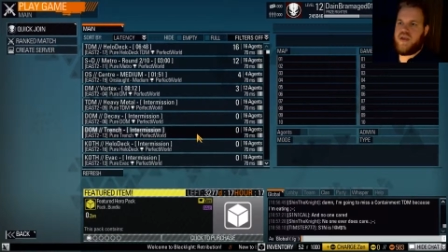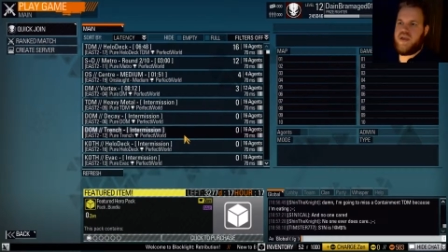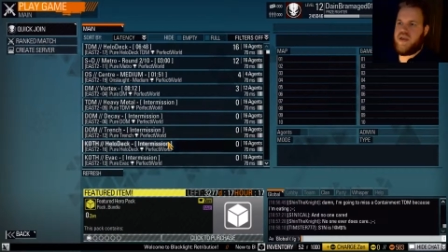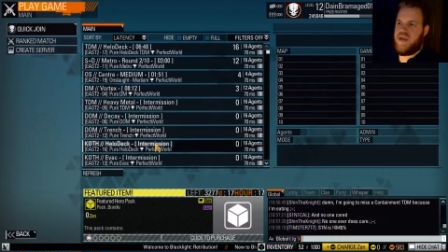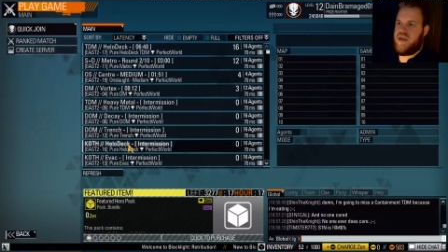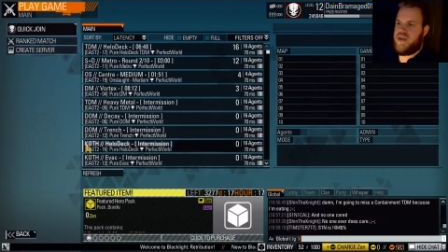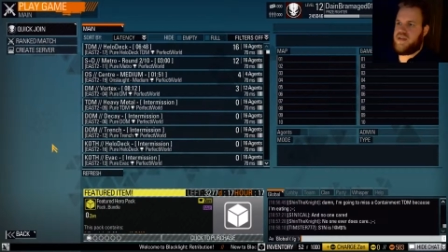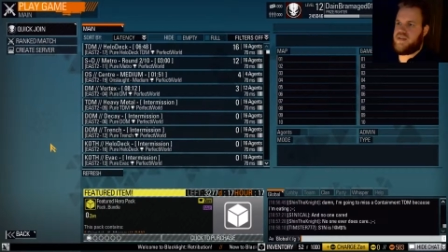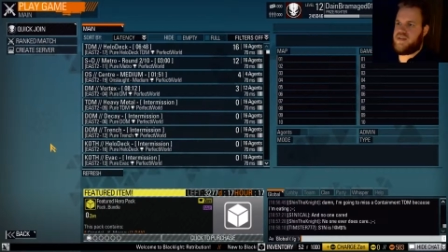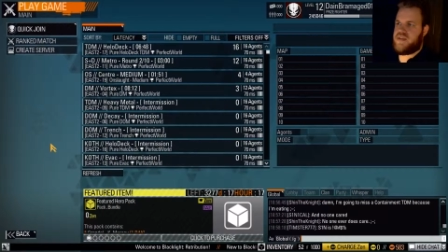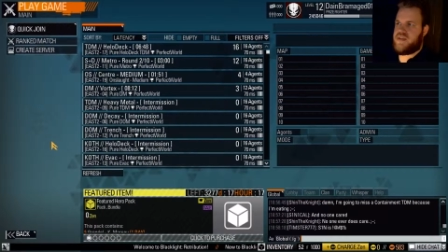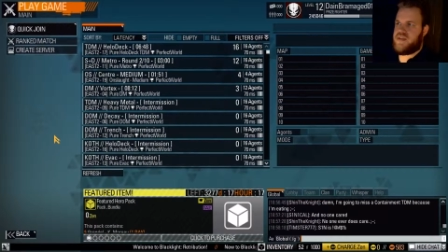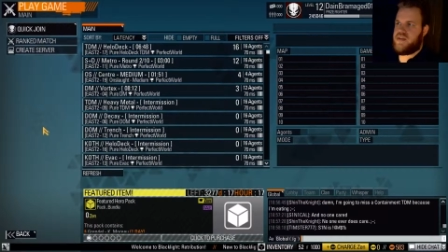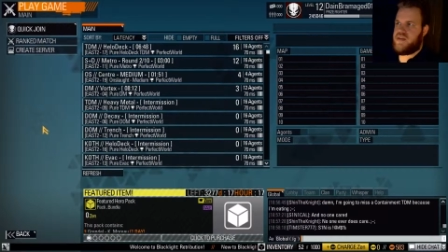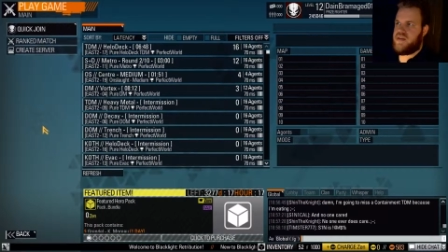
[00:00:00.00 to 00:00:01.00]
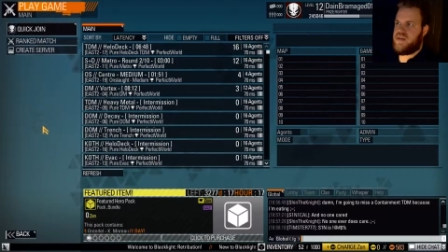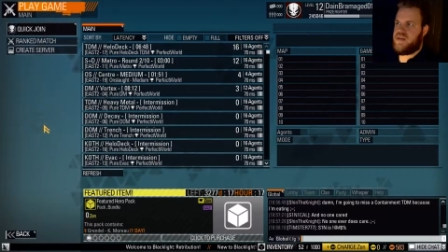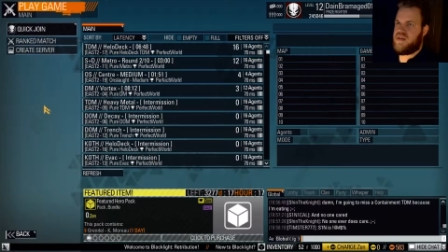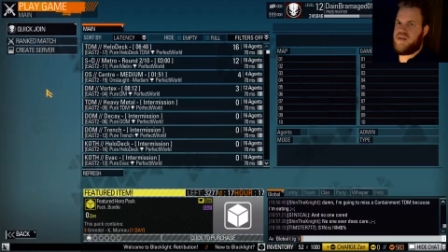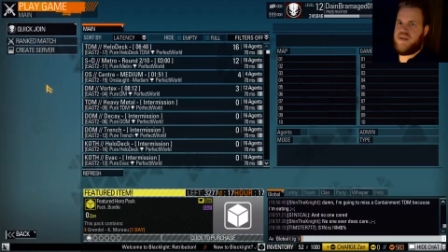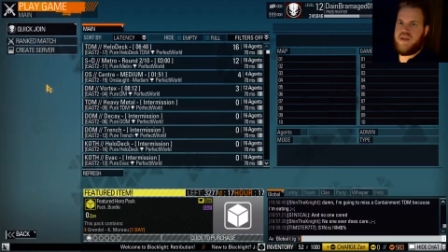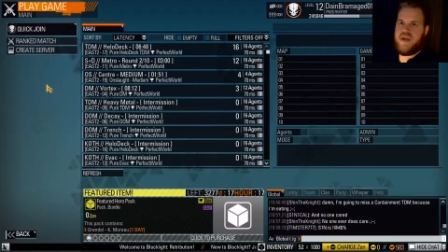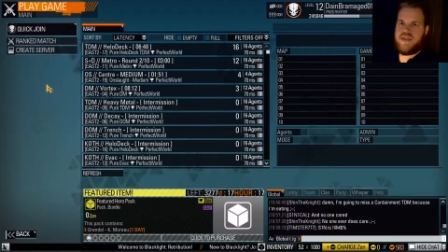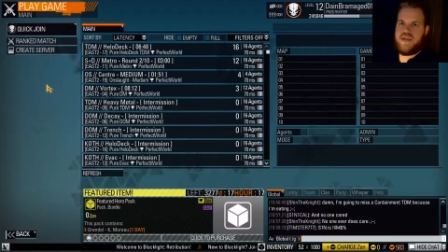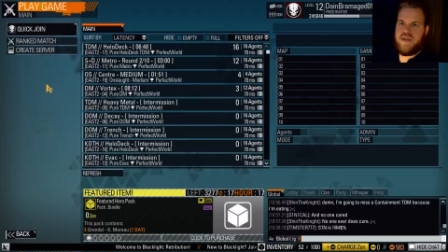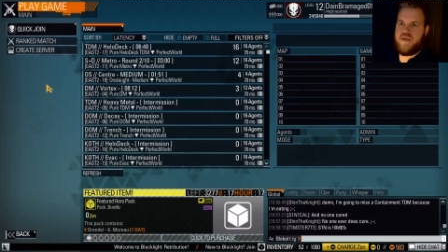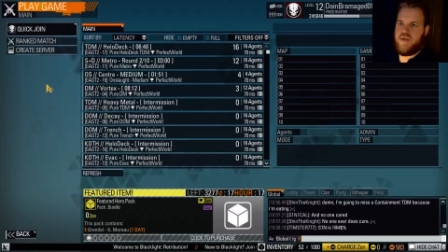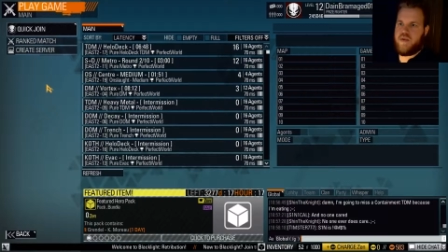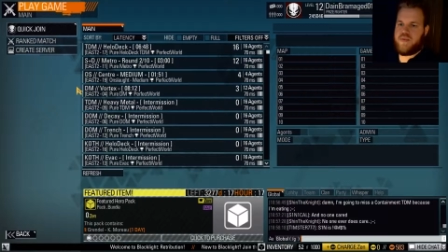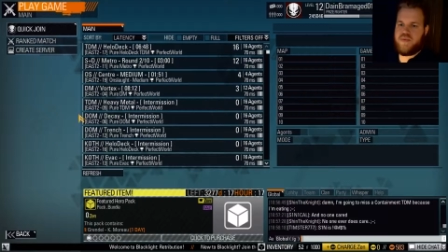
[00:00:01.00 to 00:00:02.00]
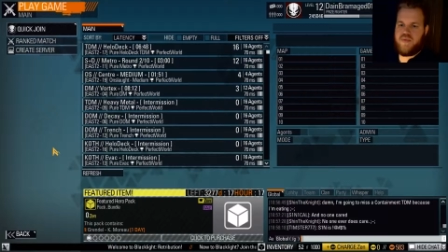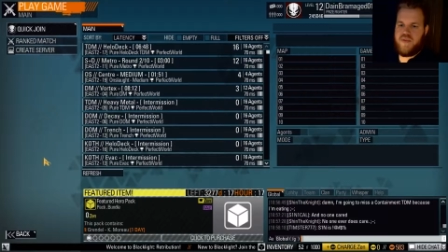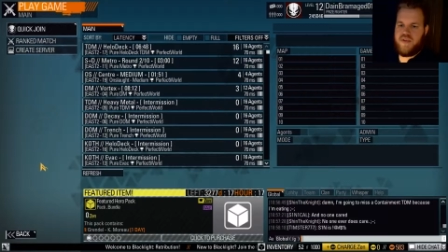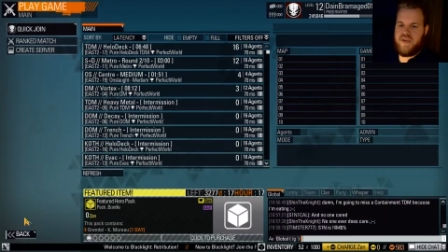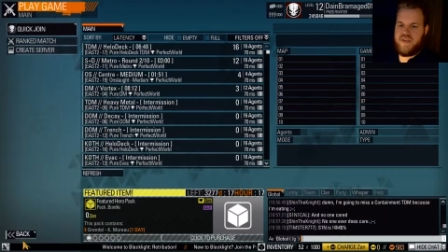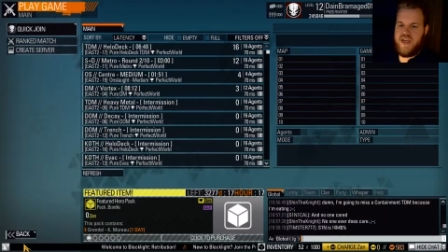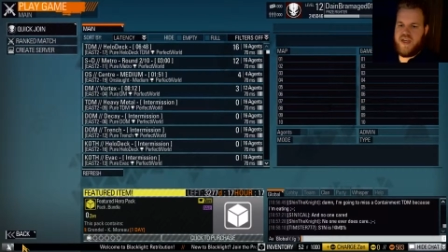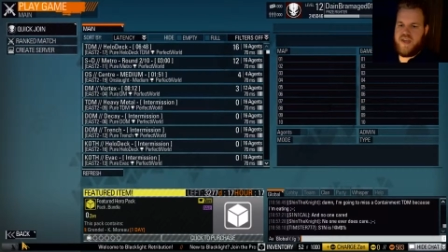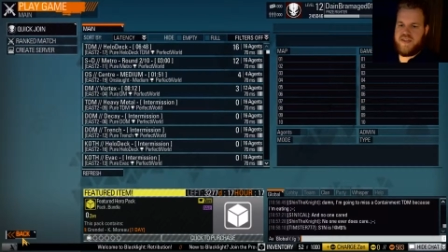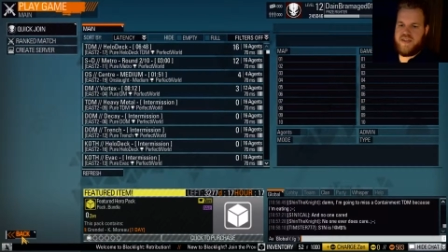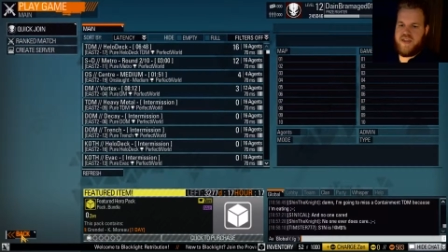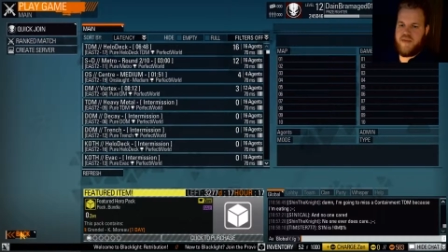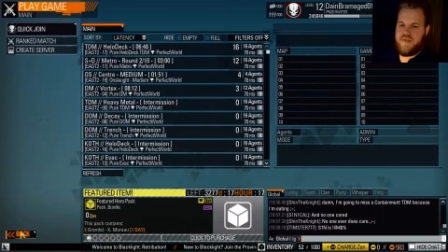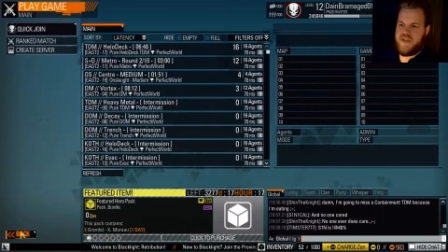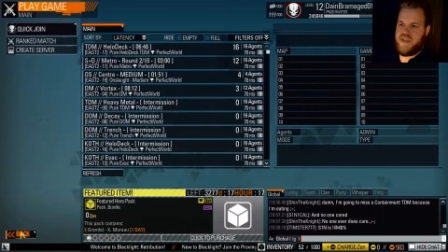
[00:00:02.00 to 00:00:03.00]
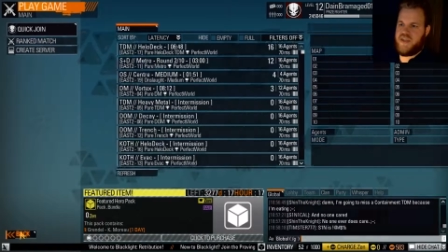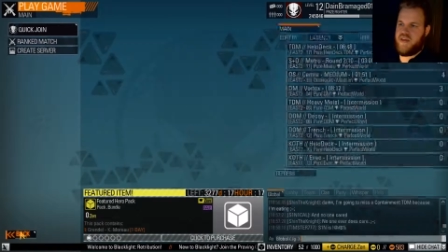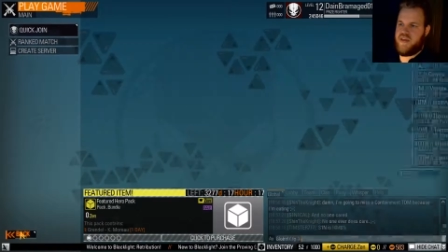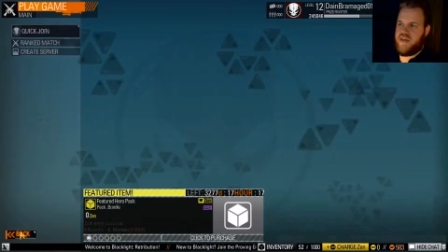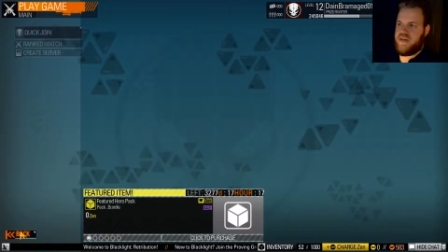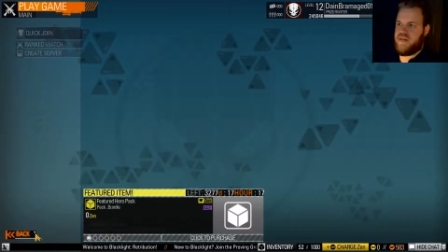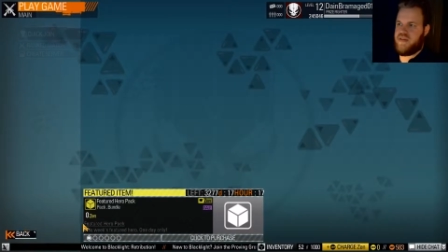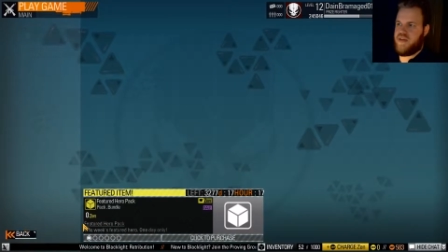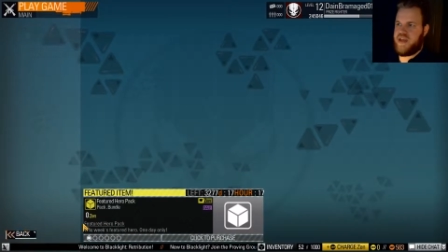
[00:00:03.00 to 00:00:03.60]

and not equipped with a giant M G that